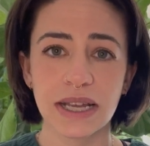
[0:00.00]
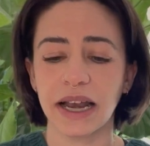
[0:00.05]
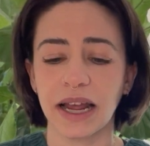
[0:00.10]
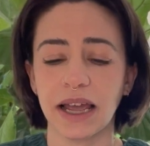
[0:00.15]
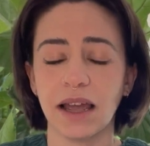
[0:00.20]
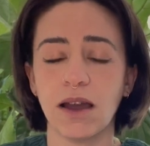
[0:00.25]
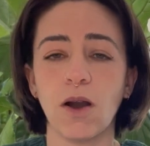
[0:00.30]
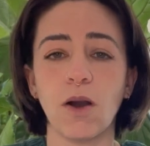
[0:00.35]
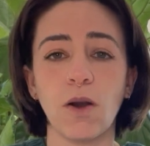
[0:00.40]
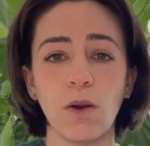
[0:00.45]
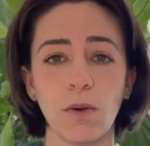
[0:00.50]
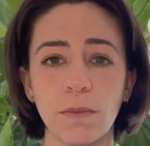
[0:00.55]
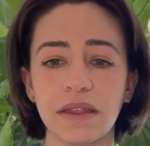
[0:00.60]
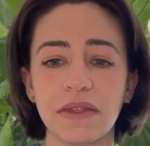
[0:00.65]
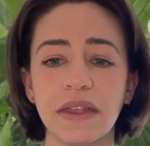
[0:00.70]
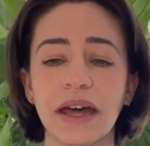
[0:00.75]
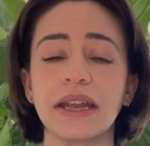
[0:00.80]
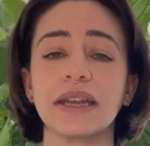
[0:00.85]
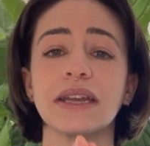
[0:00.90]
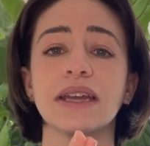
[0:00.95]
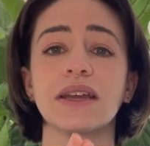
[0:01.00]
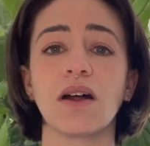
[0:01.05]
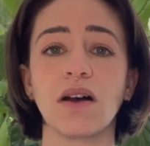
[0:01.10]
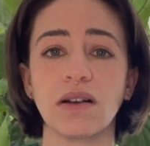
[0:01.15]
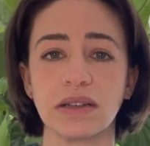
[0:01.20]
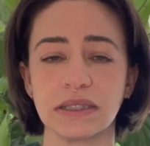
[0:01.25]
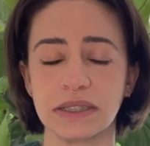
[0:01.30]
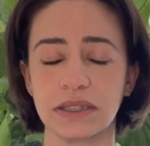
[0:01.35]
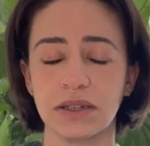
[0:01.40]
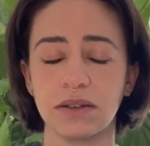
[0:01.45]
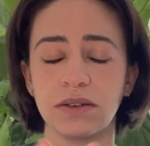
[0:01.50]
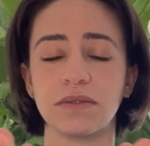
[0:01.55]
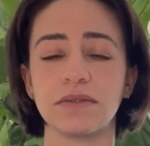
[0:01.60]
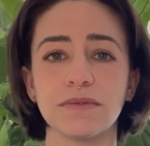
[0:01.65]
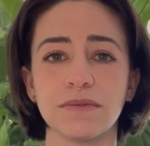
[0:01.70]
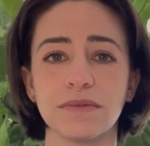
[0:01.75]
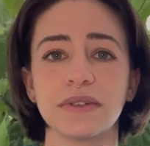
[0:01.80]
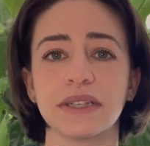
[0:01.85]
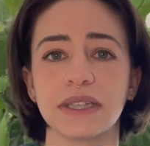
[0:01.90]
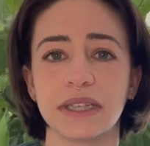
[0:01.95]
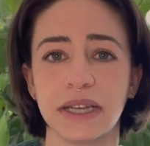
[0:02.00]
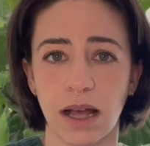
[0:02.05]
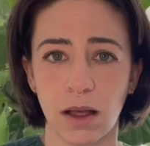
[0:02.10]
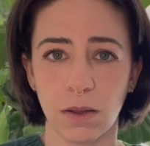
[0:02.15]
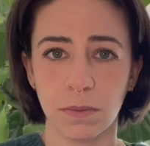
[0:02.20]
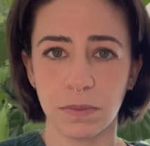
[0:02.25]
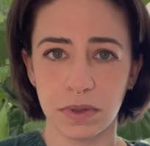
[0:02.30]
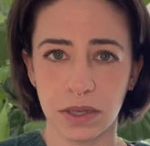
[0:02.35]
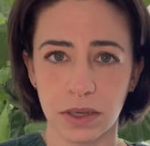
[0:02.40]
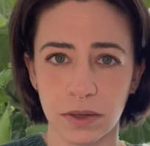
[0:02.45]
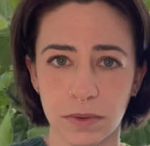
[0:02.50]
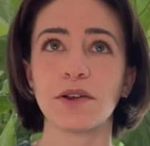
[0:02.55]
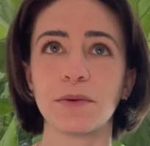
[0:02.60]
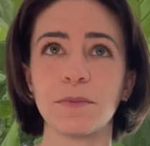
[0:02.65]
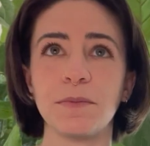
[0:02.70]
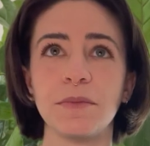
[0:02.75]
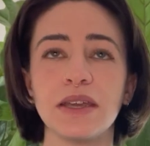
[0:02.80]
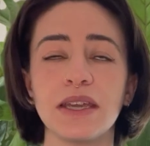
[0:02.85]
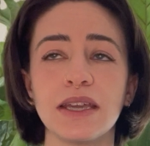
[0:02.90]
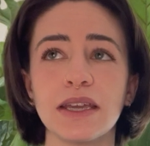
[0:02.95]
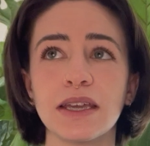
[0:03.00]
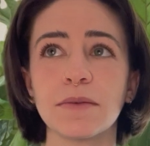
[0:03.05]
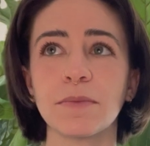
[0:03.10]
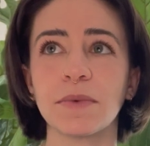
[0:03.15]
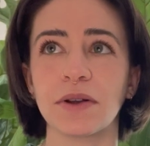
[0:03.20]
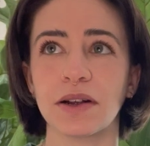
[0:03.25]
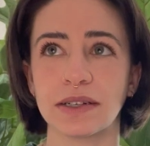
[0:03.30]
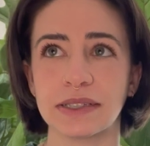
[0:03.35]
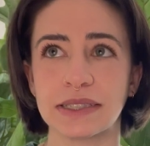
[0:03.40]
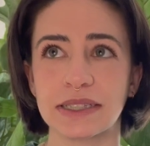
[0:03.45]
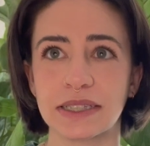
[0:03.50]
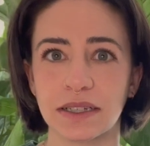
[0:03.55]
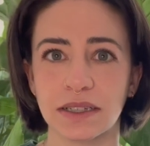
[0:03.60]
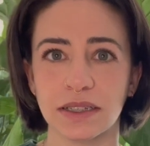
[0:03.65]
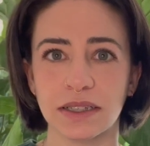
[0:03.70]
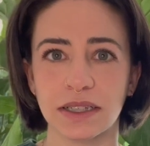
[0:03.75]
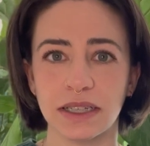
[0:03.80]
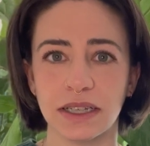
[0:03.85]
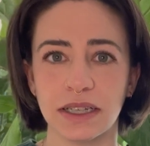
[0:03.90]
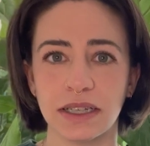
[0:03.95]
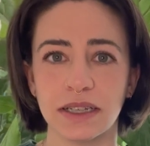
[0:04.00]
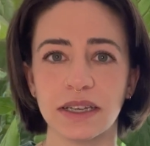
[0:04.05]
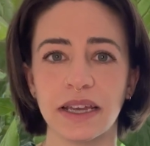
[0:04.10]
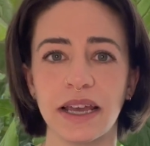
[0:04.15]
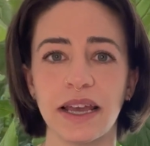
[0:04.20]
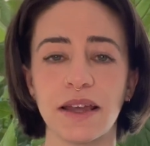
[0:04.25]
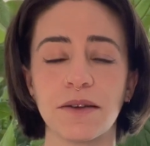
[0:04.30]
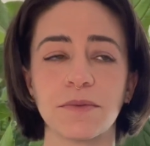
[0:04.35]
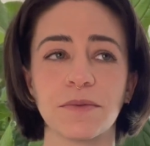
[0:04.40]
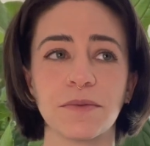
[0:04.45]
And I hope that it can also really help you. For me personally, it